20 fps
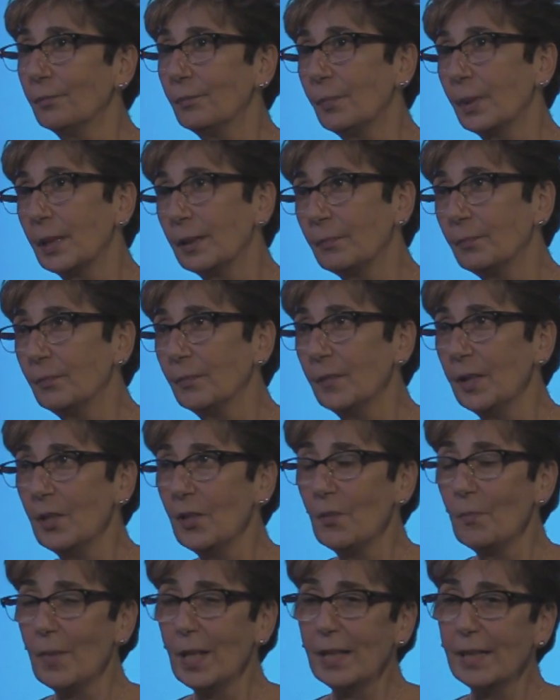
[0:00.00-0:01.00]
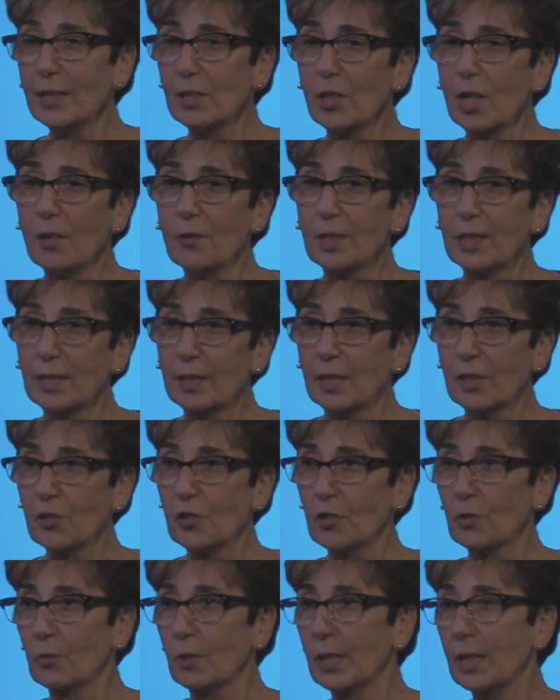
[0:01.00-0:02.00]
But, you know, money's always an
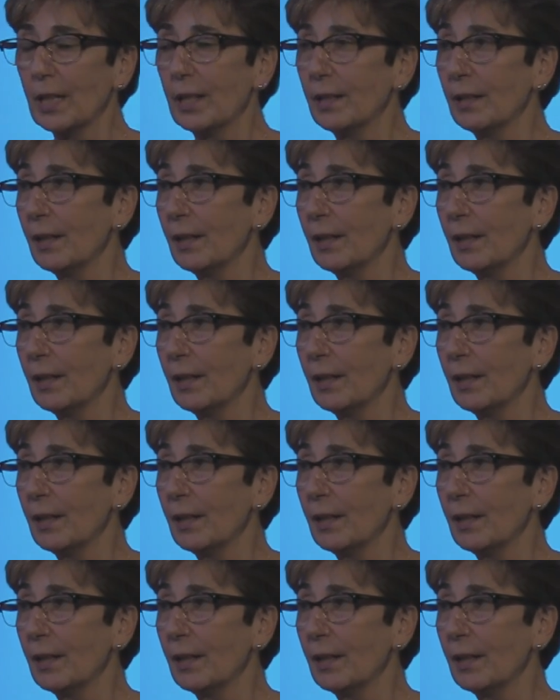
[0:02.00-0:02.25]
issue, and